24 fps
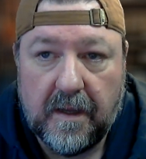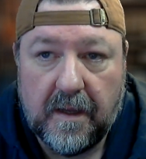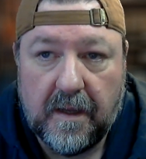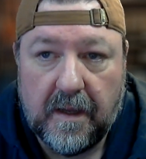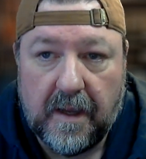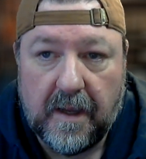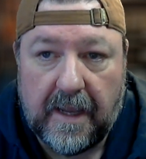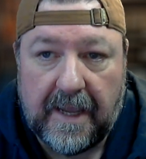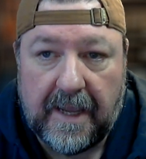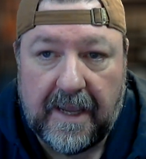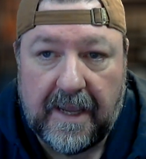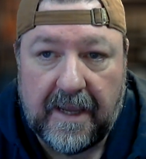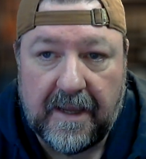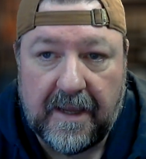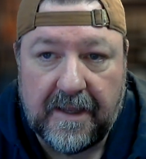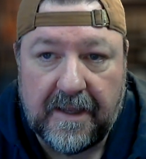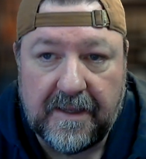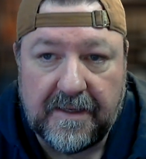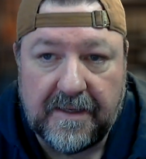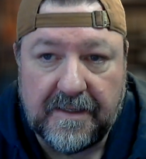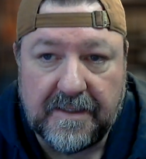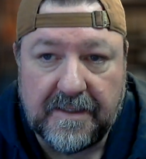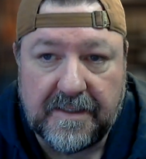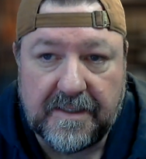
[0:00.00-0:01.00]

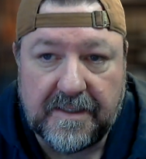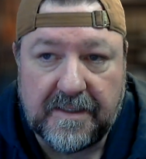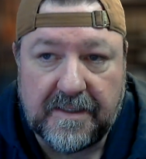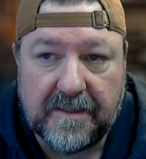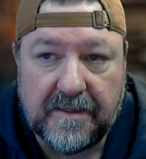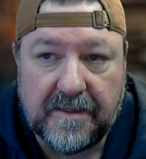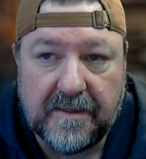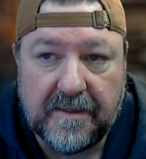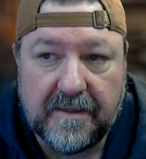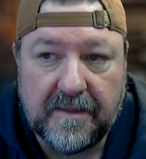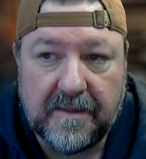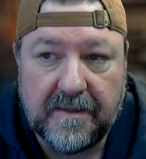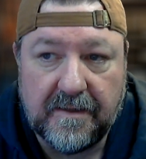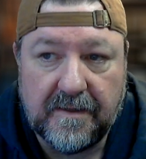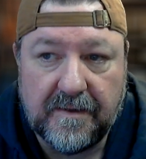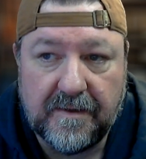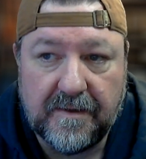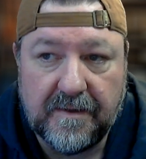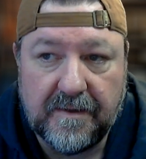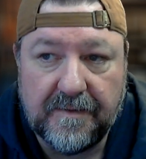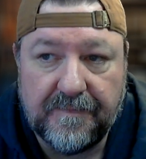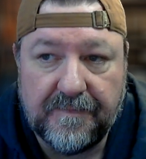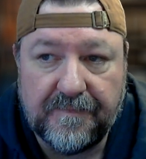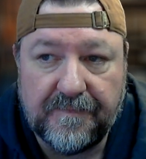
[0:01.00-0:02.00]
And
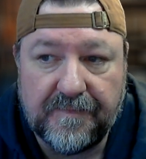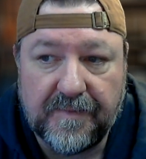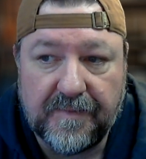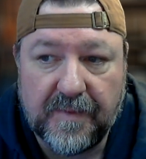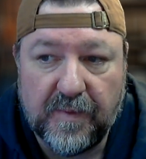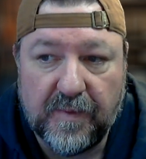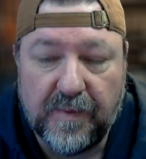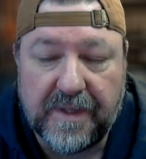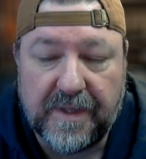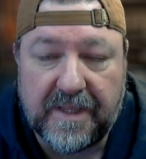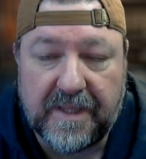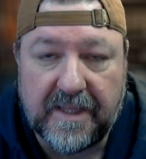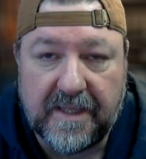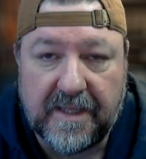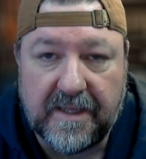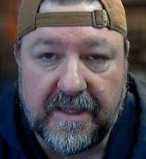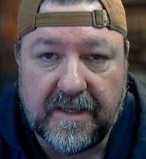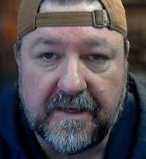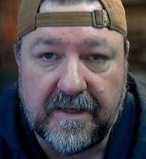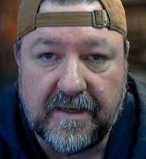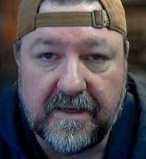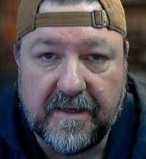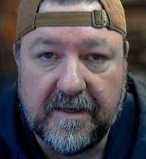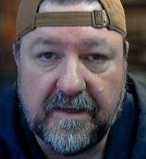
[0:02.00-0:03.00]

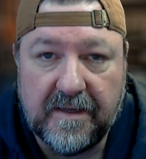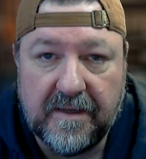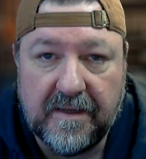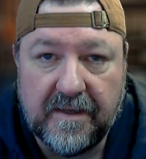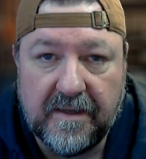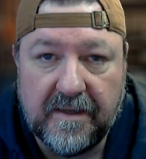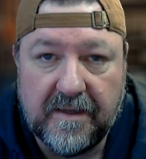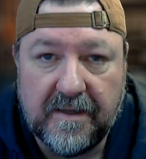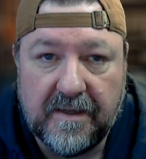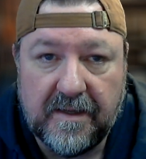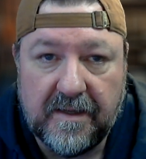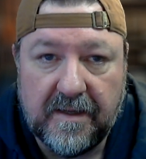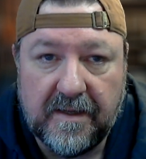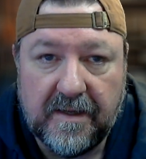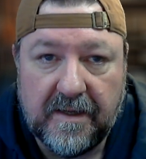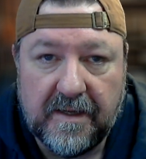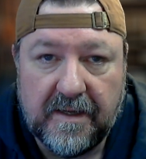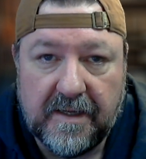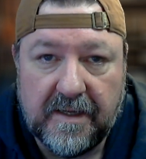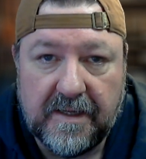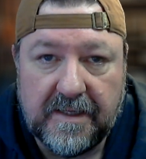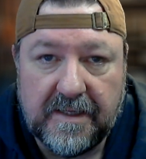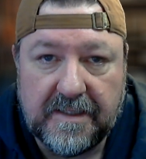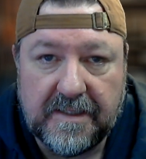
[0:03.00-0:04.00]
within
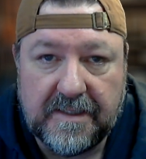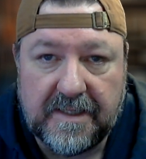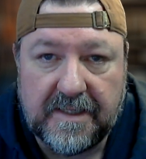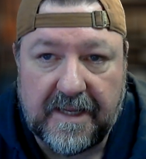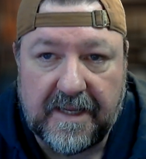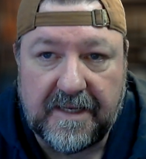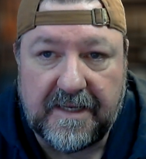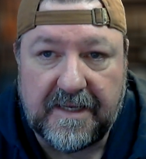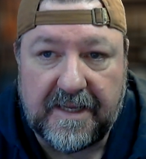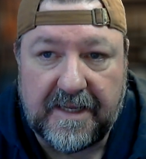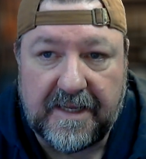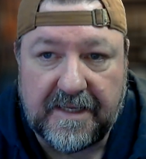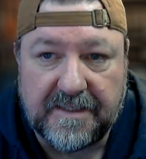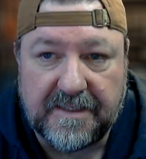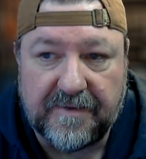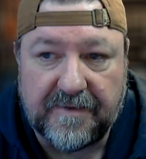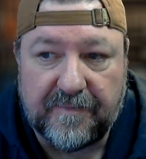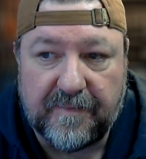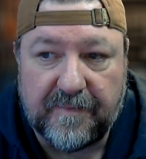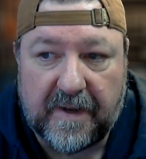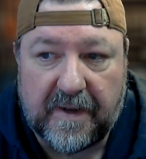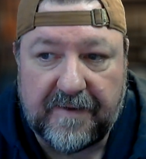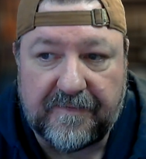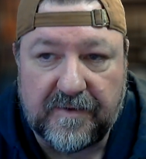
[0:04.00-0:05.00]
10 days of
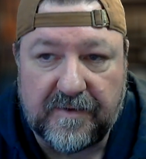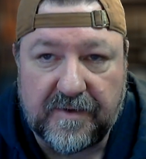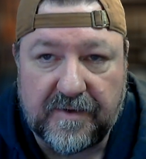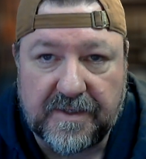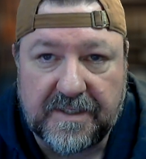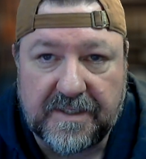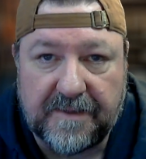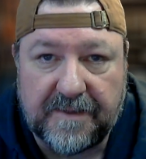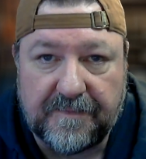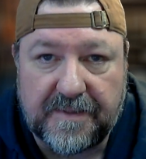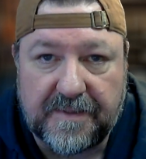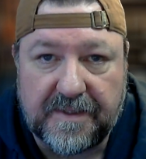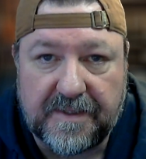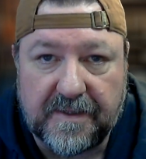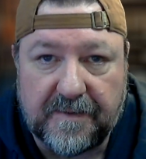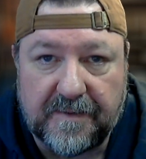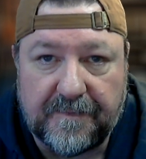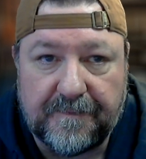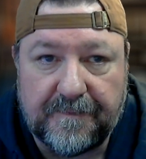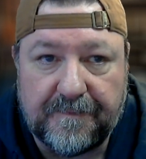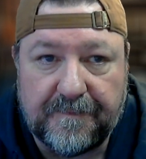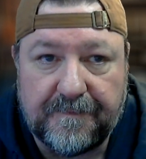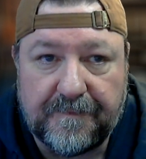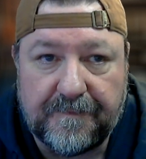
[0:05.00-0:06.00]
my first
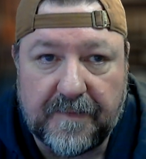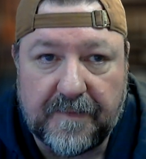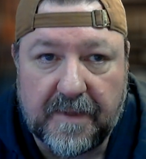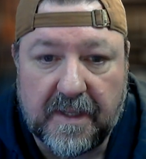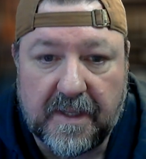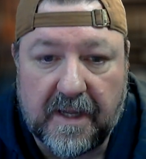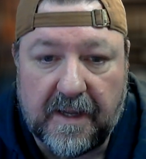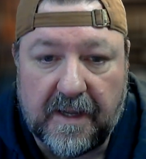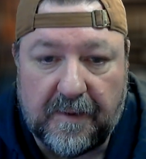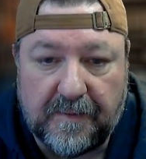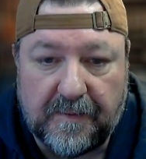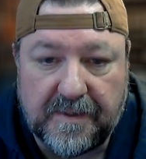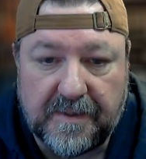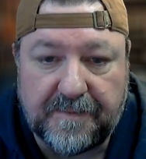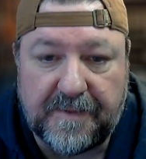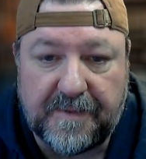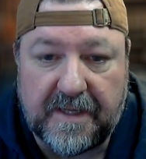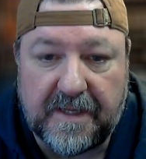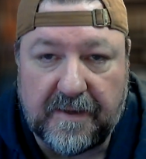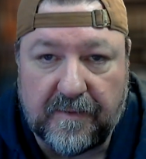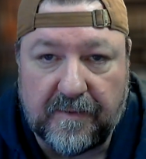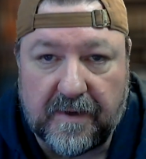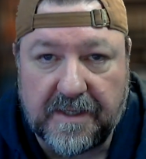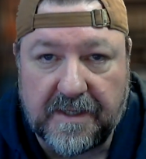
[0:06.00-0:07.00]
symptom, I was
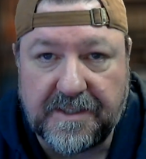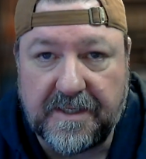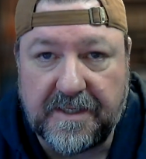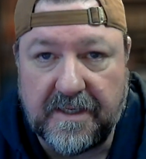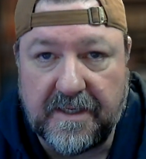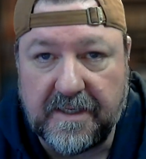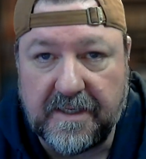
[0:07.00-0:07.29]
being rushed into